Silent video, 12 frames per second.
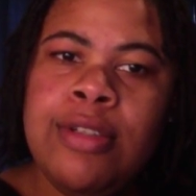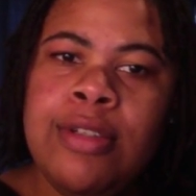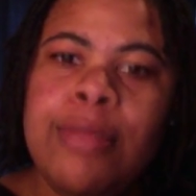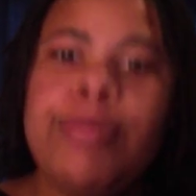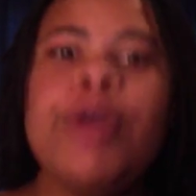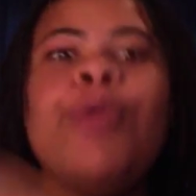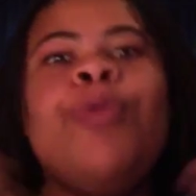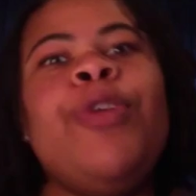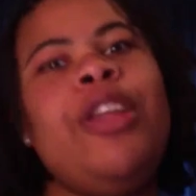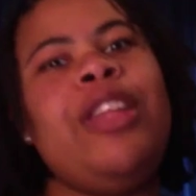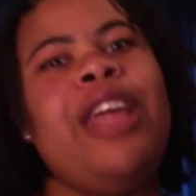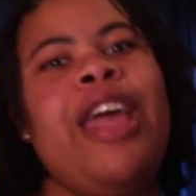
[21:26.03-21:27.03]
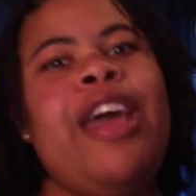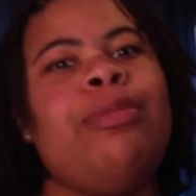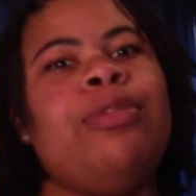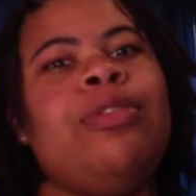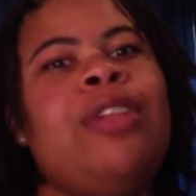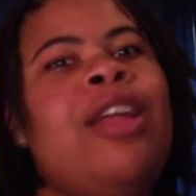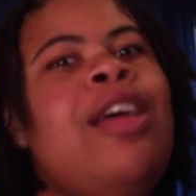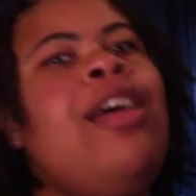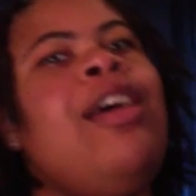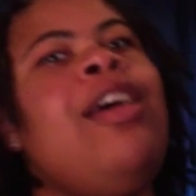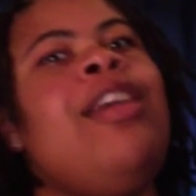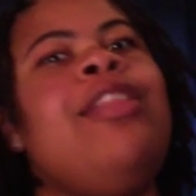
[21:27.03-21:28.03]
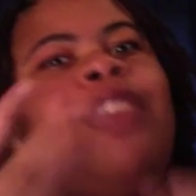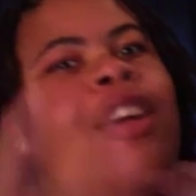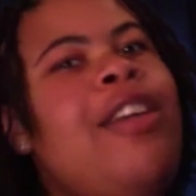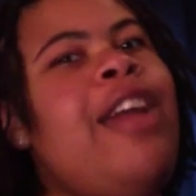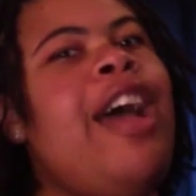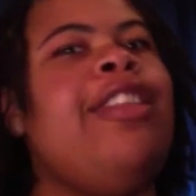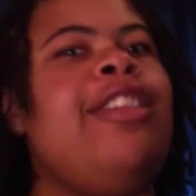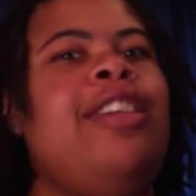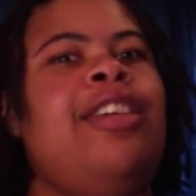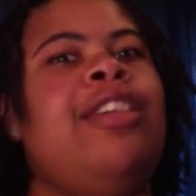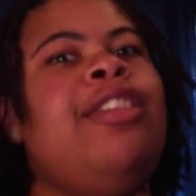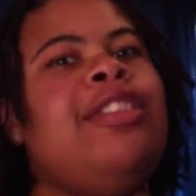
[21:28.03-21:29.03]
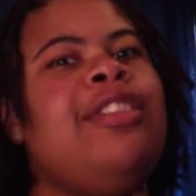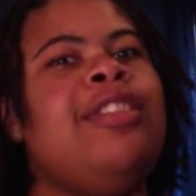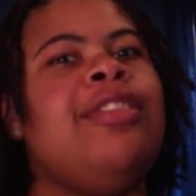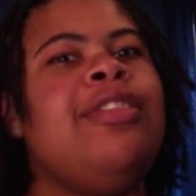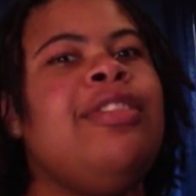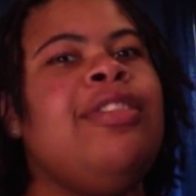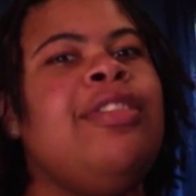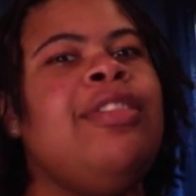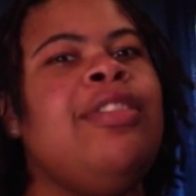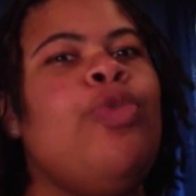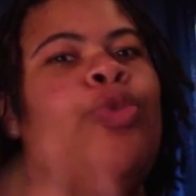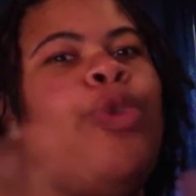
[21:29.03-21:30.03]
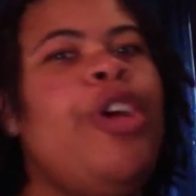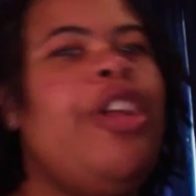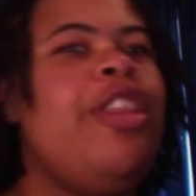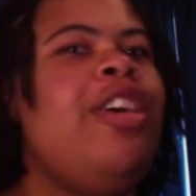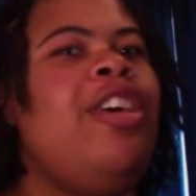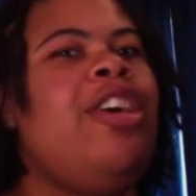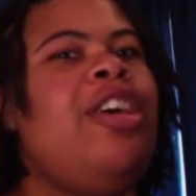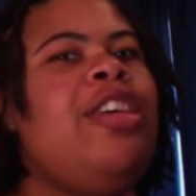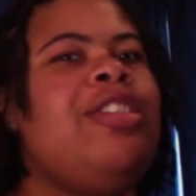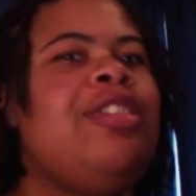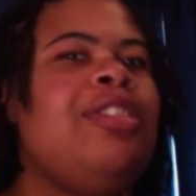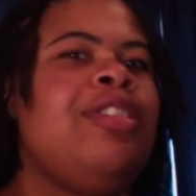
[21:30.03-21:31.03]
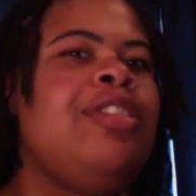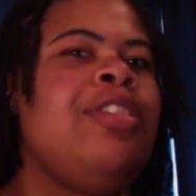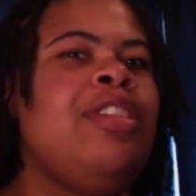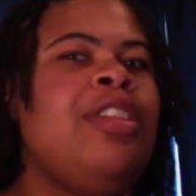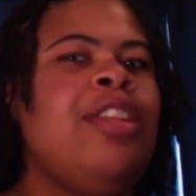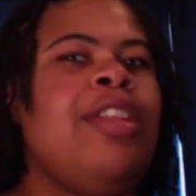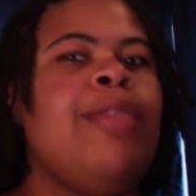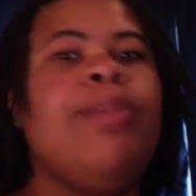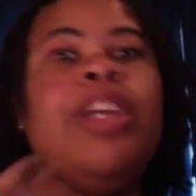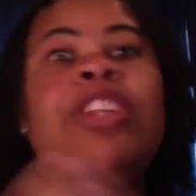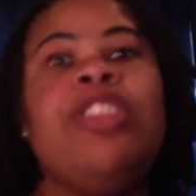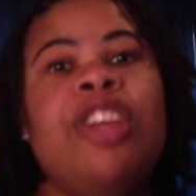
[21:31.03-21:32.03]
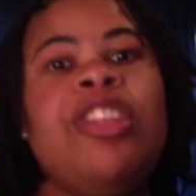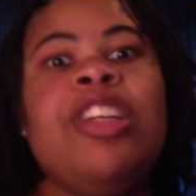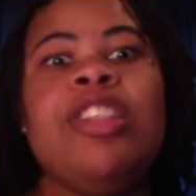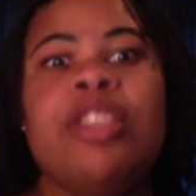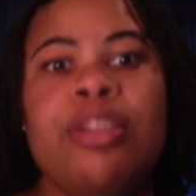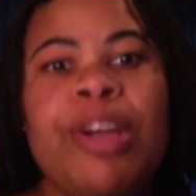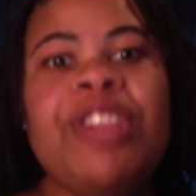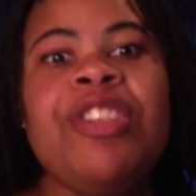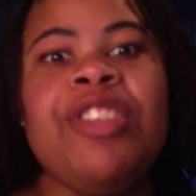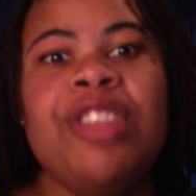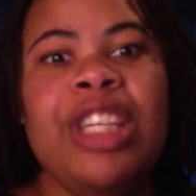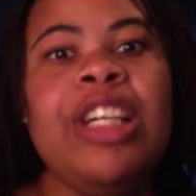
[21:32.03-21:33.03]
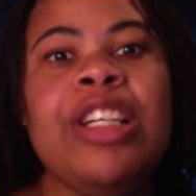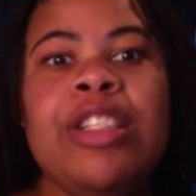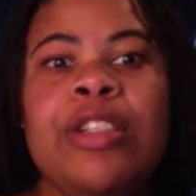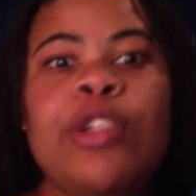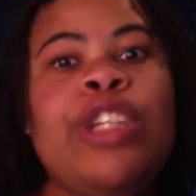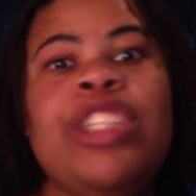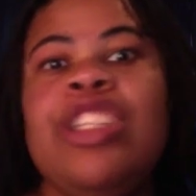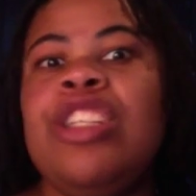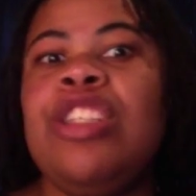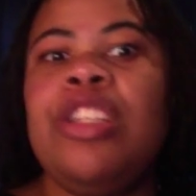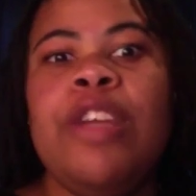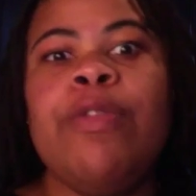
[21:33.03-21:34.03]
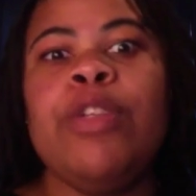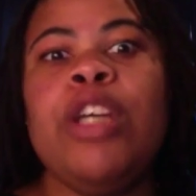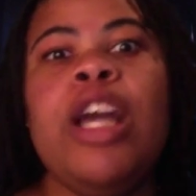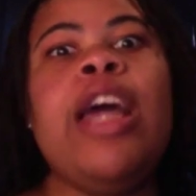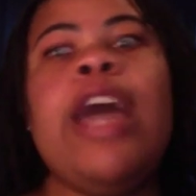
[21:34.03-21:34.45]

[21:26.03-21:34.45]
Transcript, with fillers: But we're the animal. They're not thugs. We're thugs. Bitch, they're just as much as thugs too. They're just a different color.